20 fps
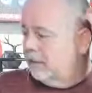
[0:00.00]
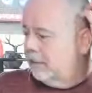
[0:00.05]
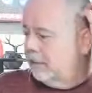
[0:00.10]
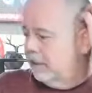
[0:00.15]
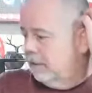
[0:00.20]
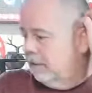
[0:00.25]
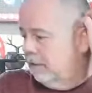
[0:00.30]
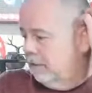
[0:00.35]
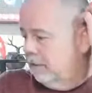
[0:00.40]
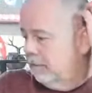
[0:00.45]

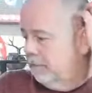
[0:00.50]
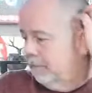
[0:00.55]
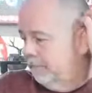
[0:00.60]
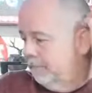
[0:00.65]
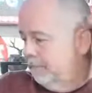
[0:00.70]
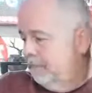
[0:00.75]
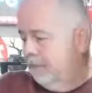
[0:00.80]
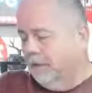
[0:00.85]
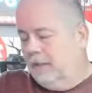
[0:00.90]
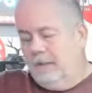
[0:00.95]
So
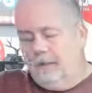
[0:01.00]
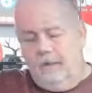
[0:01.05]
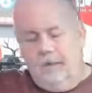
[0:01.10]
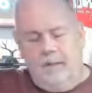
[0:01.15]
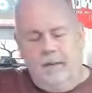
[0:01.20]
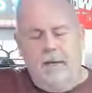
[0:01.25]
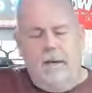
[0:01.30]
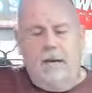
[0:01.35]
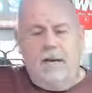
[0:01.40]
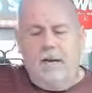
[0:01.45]

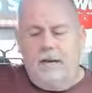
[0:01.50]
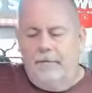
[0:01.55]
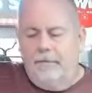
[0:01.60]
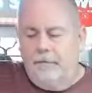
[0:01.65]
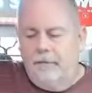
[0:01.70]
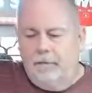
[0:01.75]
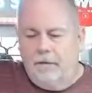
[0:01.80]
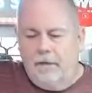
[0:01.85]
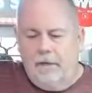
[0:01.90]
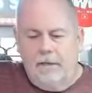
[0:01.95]
yeah, I got a
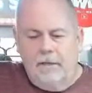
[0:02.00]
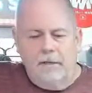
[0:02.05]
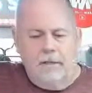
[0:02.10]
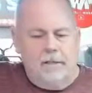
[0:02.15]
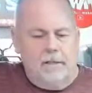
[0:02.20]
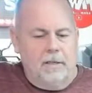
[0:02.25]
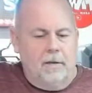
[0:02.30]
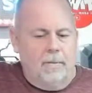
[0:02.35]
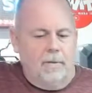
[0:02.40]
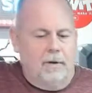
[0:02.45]
few things
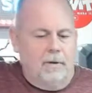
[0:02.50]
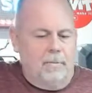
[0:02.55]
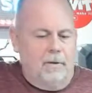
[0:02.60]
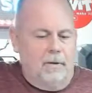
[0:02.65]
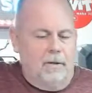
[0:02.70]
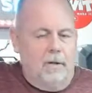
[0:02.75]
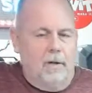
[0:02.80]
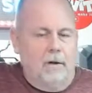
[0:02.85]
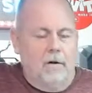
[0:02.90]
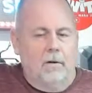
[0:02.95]
coming up
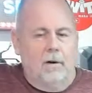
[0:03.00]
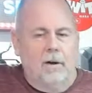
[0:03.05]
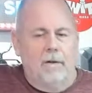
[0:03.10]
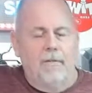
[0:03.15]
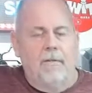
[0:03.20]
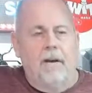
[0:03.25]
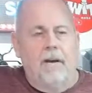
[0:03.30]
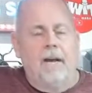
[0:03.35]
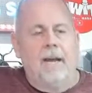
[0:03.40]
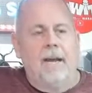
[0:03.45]
on the go.
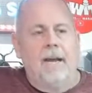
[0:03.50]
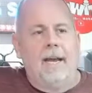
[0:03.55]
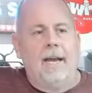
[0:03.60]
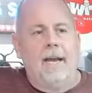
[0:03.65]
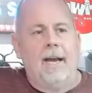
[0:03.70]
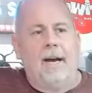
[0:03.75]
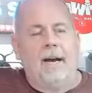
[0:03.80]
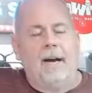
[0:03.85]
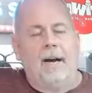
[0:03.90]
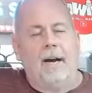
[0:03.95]
I've got
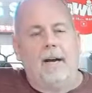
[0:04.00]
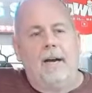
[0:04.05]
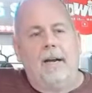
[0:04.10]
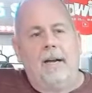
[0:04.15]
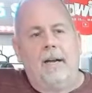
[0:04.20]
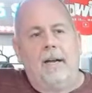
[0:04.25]
a